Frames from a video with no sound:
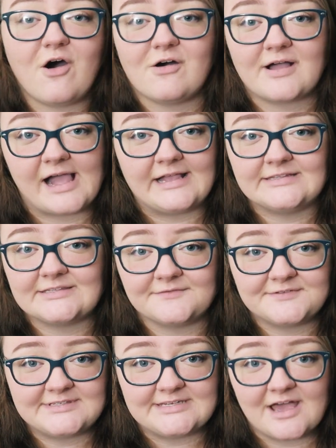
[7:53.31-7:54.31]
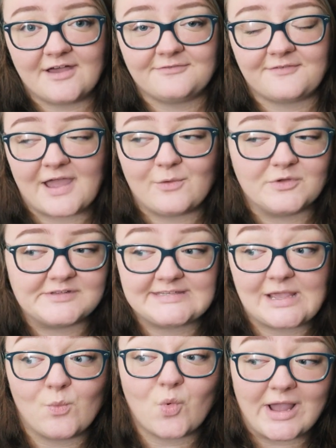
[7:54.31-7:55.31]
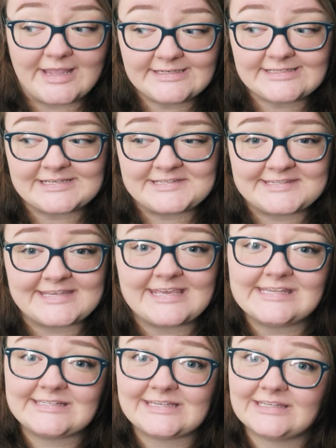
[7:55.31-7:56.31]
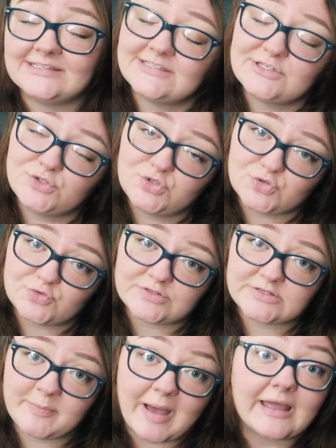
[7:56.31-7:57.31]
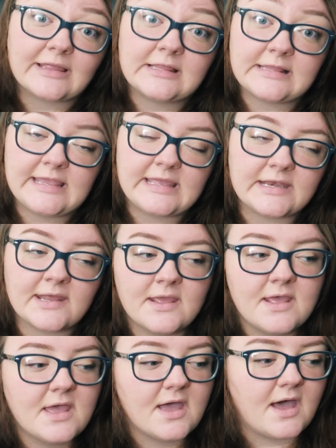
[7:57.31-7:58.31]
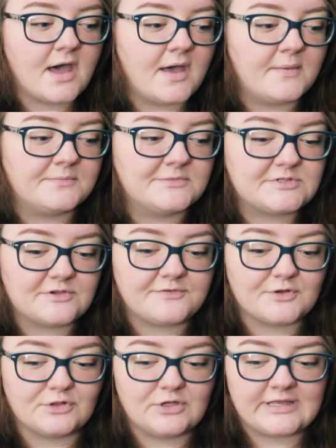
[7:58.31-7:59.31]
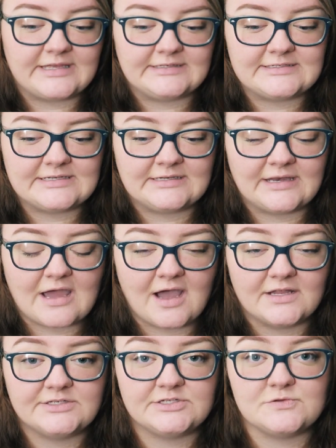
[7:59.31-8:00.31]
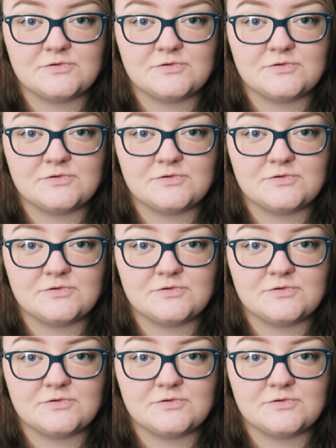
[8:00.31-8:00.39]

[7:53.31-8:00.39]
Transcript: all kinds of stuff. I will say white is the easiest to spot clean. Um, so if you're looking to not